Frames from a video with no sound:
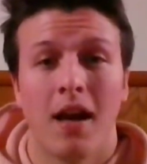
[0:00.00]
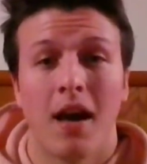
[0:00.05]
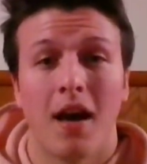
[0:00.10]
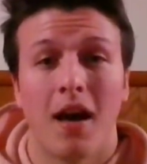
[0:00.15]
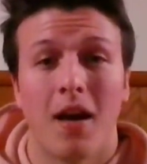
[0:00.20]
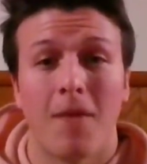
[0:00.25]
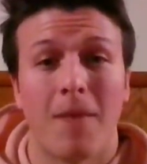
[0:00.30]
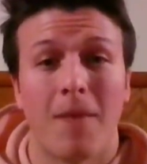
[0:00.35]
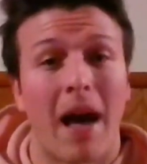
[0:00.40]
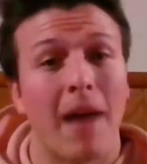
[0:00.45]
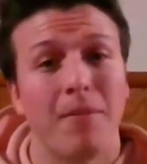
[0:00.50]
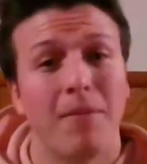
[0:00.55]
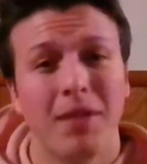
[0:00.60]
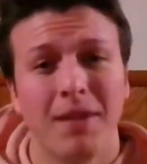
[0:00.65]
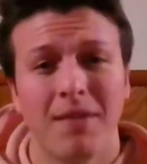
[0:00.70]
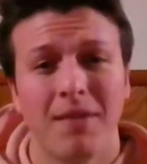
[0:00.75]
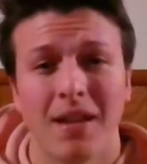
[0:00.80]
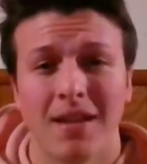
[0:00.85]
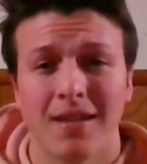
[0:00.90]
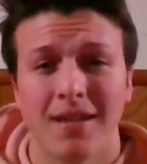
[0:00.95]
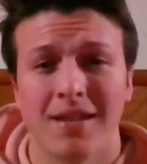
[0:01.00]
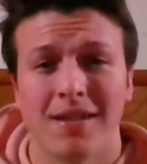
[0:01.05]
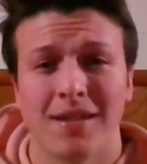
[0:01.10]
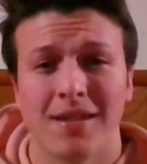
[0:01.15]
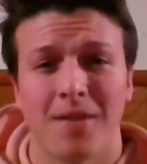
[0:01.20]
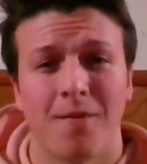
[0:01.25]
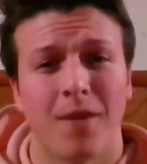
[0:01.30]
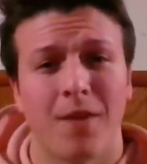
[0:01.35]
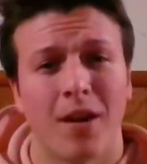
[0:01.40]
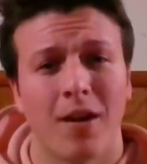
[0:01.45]
I believe that this is
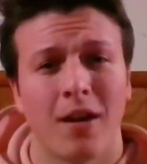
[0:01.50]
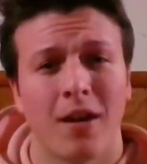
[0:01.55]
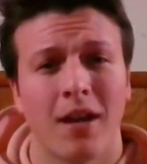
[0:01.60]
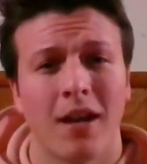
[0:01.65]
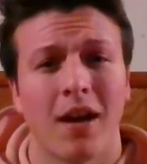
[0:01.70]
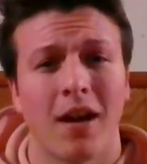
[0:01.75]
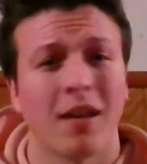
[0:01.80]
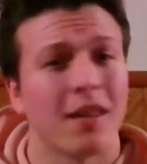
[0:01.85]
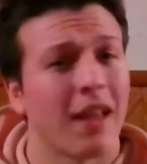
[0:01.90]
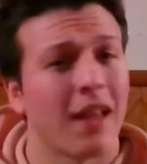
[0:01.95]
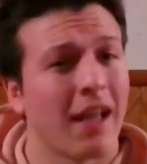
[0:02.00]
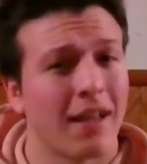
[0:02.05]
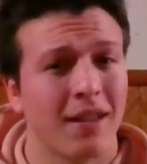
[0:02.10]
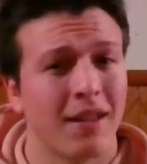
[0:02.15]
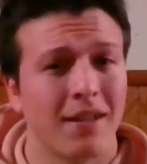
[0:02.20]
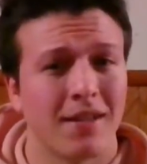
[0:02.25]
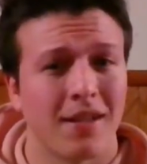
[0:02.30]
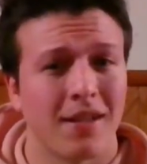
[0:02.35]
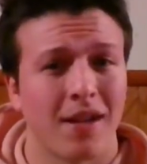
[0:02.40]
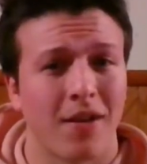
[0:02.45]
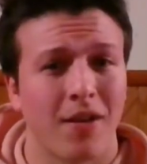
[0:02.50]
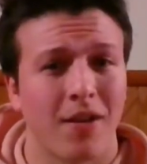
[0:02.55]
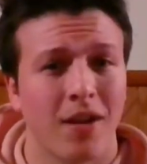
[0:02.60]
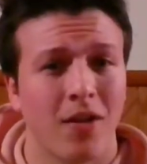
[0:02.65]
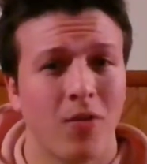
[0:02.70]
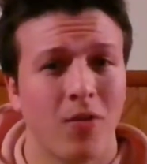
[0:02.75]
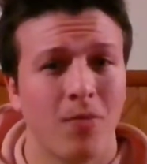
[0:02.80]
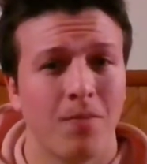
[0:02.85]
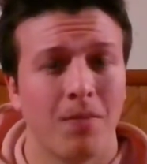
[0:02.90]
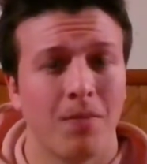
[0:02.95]
a very unlikely
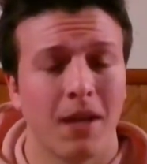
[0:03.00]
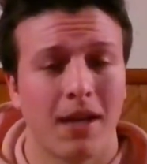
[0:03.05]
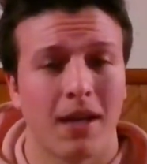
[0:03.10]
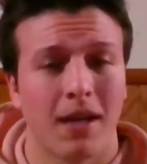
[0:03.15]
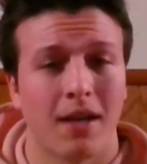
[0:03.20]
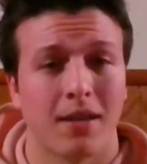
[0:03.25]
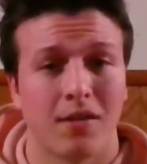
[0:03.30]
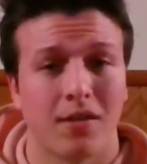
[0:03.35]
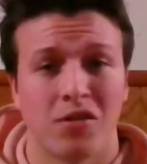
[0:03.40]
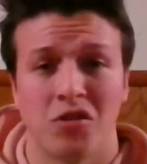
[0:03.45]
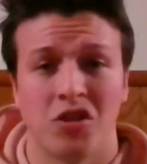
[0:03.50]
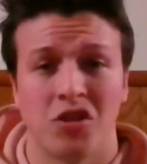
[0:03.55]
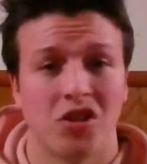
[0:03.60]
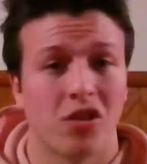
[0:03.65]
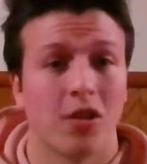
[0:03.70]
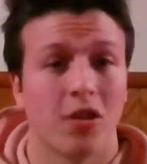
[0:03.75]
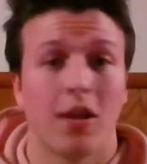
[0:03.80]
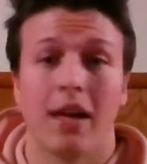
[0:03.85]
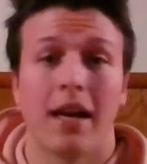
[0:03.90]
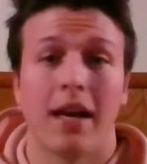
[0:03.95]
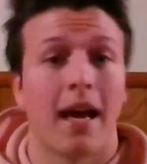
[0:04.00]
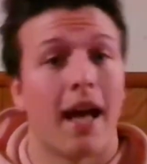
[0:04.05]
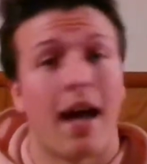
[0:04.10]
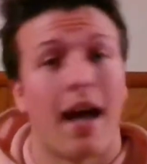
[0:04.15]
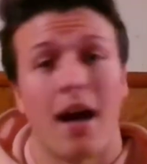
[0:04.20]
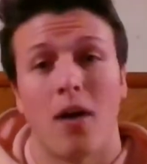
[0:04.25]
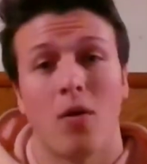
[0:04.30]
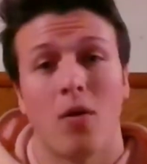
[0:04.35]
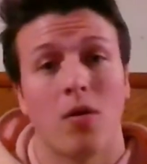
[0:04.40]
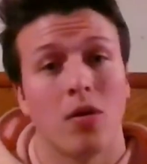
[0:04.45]
scenario because just looking at
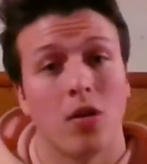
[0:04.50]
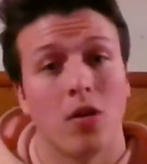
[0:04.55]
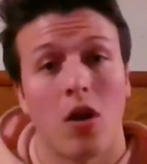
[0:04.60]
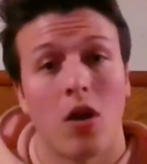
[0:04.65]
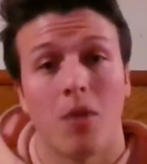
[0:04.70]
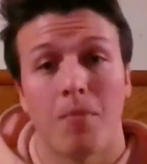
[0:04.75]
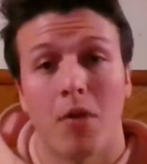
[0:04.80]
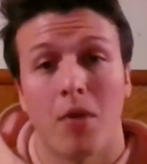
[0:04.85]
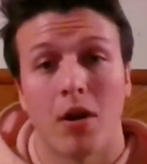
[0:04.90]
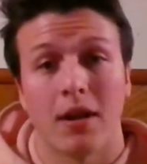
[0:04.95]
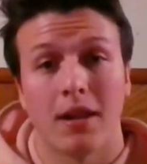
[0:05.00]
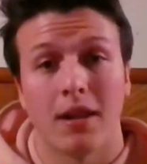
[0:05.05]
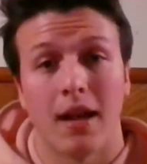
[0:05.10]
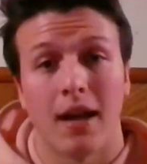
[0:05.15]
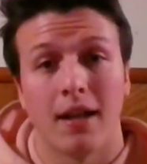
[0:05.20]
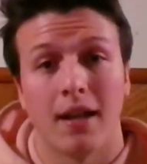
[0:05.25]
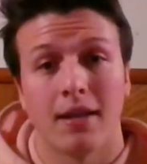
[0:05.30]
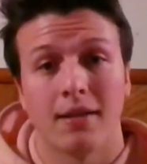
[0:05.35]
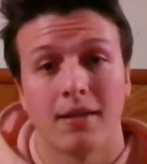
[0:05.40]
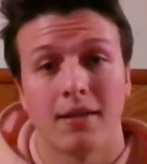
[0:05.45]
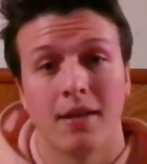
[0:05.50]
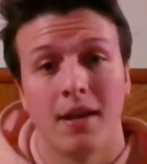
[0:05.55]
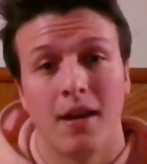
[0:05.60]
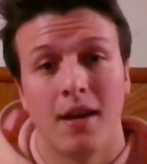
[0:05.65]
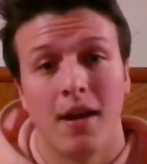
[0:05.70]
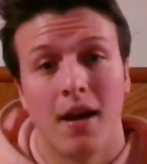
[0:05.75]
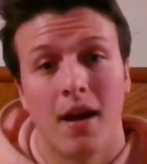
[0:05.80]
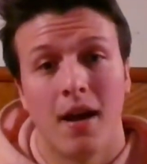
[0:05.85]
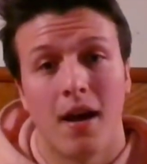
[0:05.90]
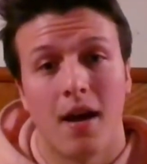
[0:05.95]
how along party lines
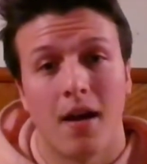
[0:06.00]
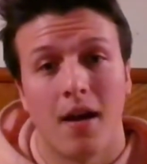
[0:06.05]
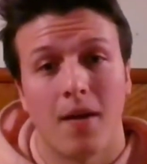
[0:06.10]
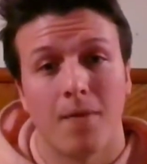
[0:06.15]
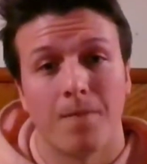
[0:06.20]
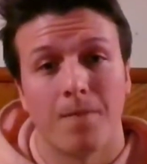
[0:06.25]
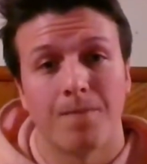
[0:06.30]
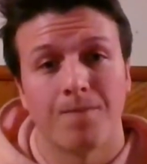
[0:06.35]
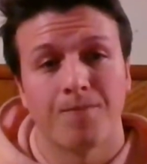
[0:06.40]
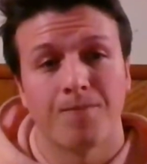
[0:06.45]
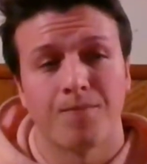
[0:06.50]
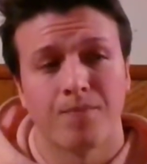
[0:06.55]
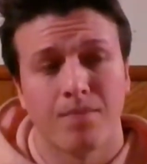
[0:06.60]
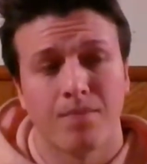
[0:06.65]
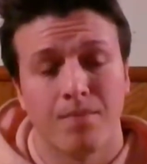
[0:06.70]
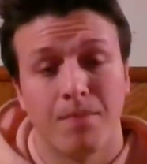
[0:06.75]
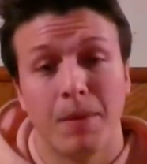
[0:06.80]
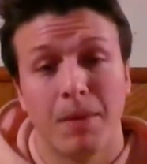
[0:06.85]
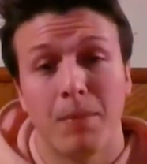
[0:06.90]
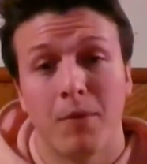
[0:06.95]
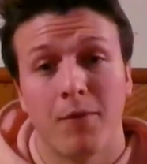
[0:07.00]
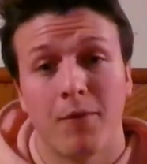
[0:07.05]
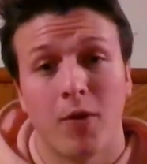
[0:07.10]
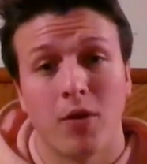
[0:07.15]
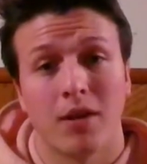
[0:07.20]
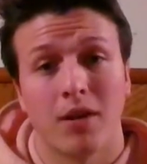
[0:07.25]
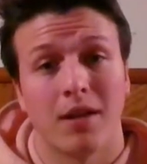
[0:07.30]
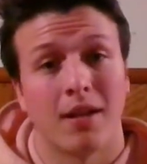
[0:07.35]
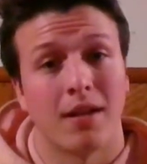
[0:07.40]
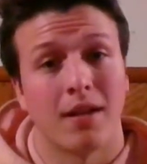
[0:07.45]
people
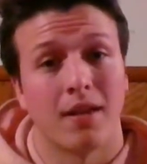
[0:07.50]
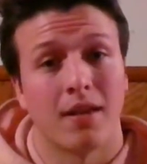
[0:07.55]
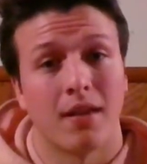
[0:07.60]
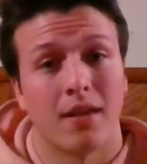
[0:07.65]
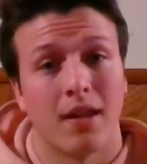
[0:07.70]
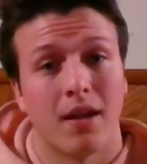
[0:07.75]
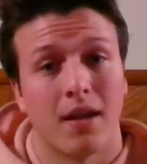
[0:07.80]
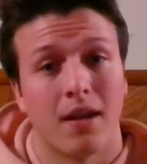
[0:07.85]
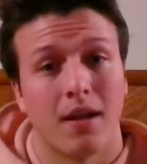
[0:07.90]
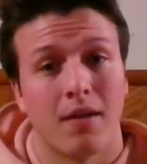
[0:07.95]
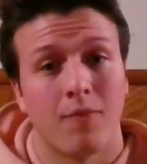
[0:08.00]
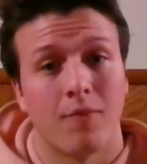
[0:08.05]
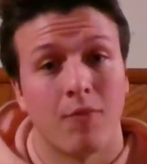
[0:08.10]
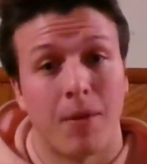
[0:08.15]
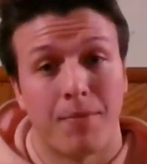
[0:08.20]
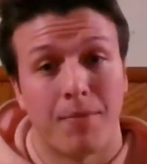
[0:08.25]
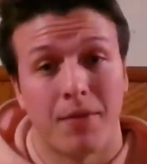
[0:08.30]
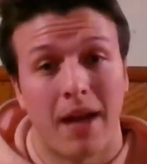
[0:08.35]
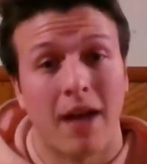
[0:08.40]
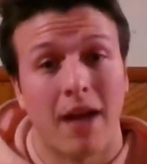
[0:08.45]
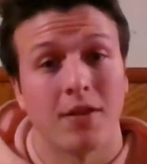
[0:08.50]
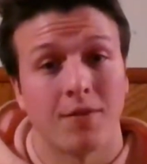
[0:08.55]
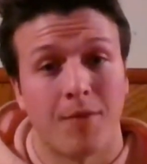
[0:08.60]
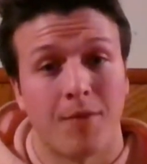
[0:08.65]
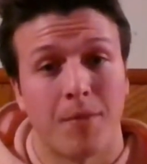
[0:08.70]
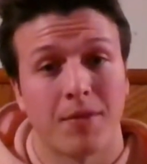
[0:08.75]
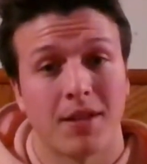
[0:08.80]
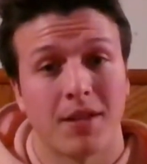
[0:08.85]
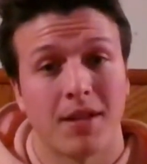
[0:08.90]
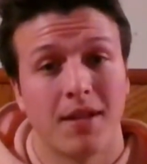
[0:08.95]
voted in the House of
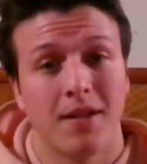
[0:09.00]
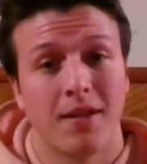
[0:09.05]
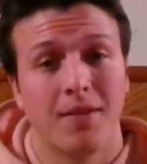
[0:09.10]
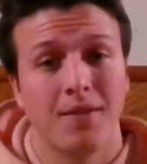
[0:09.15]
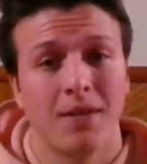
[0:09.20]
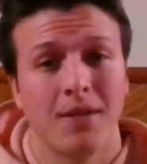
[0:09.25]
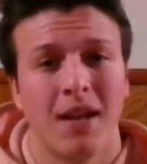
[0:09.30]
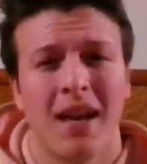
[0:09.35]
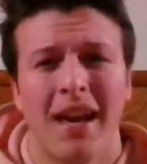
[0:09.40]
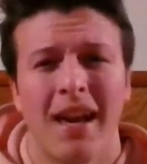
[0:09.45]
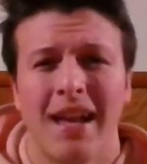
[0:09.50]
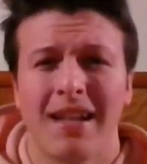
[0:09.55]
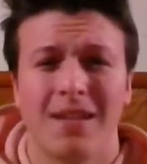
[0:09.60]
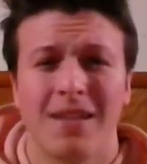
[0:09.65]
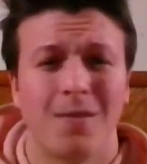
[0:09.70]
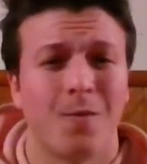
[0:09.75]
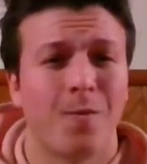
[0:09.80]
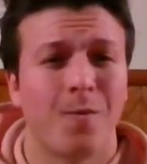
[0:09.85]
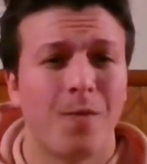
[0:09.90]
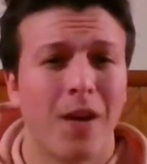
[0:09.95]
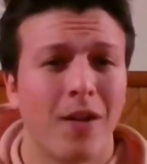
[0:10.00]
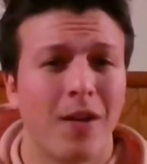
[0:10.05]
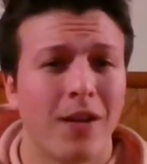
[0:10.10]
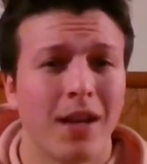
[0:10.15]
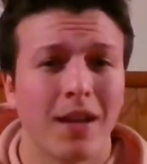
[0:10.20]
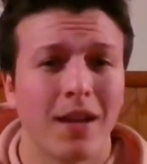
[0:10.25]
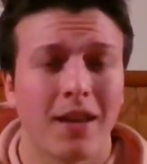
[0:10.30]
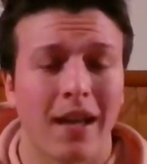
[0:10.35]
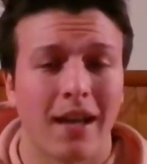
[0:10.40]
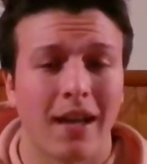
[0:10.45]
Representatives, it is very
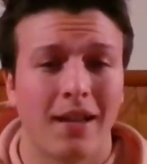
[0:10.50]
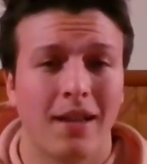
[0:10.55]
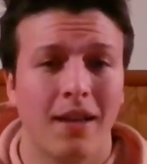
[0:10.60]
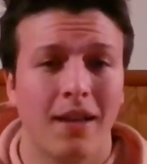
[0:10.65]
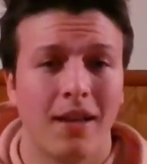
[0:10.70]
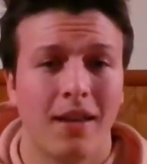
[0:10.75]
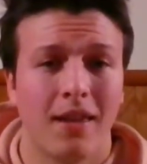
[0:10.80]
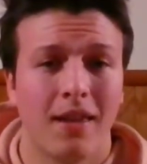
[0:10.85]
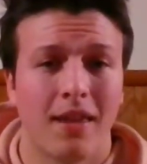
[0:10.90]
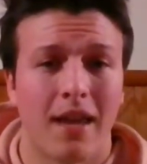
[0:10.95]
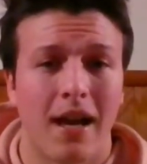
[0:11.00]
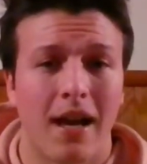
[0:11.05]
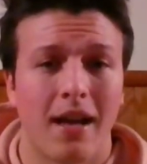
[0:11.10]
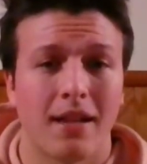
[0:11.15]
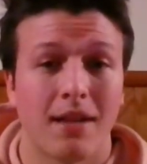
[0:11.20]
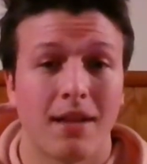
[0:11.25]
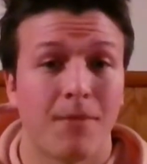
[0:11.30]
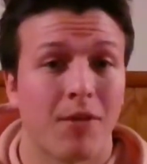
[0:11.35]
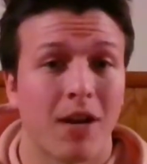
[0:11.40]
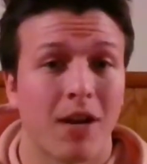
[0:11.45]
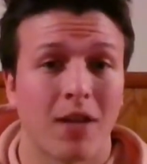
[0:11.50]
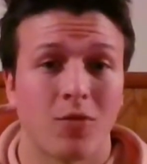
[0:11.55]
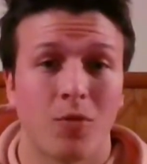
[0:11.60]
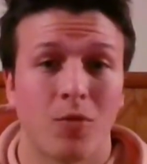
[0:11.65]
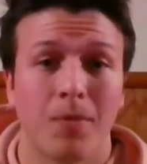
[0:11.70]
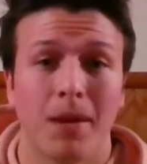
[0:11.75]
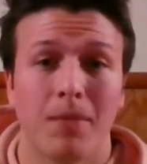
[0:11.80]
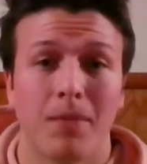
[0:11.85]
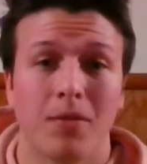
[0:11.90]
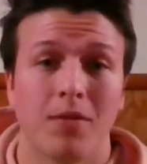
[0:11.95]
unlikely that Democrats will
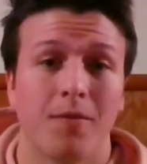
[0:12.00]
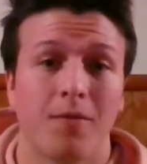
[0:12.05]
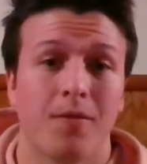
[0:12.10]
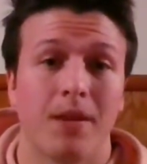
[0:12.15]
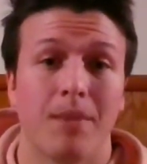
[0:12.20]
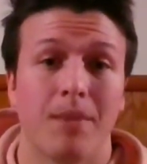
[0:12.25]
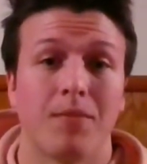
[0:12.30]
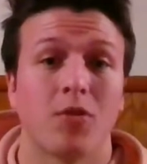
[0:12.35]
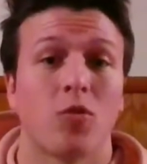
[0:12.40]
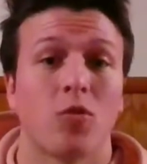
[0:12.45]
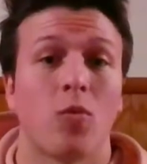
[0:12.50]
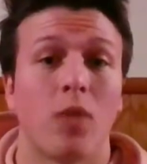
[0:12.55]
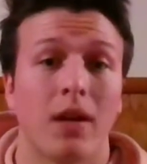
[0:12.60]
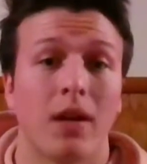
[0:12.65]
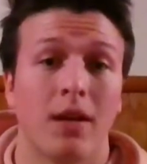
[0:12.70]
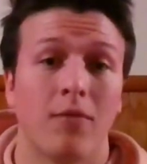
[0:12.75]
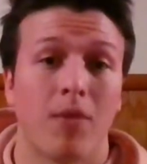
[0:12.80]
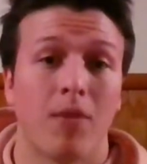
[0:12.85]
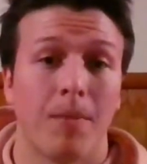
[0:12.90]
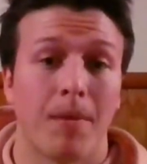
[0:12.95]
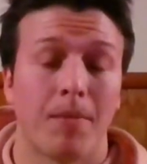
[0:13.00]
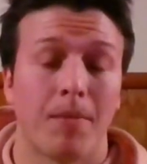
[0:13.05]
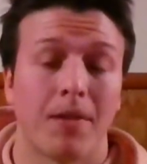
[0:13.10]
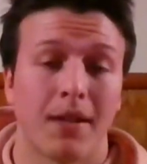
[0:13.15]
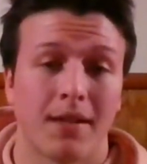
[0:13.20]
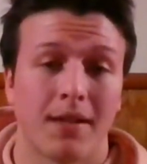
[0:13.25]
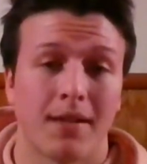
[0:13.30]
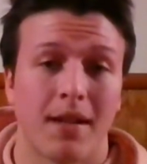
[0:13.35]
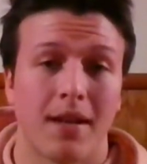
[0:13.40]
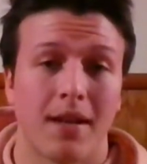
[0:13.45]
be able to flip 20
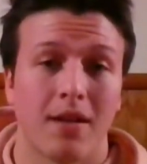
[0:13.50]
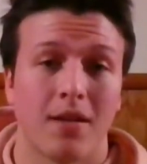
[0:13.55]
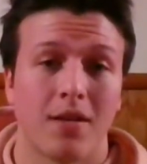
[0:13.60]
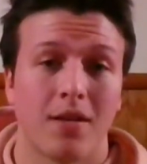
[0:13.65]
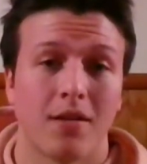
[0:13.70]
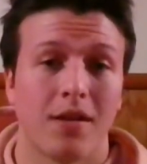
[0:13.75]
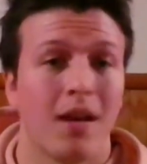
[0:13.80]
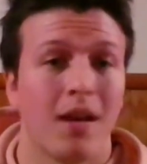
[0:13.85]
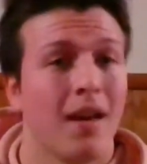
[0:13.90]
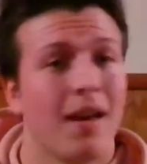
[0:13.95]
Republican senators.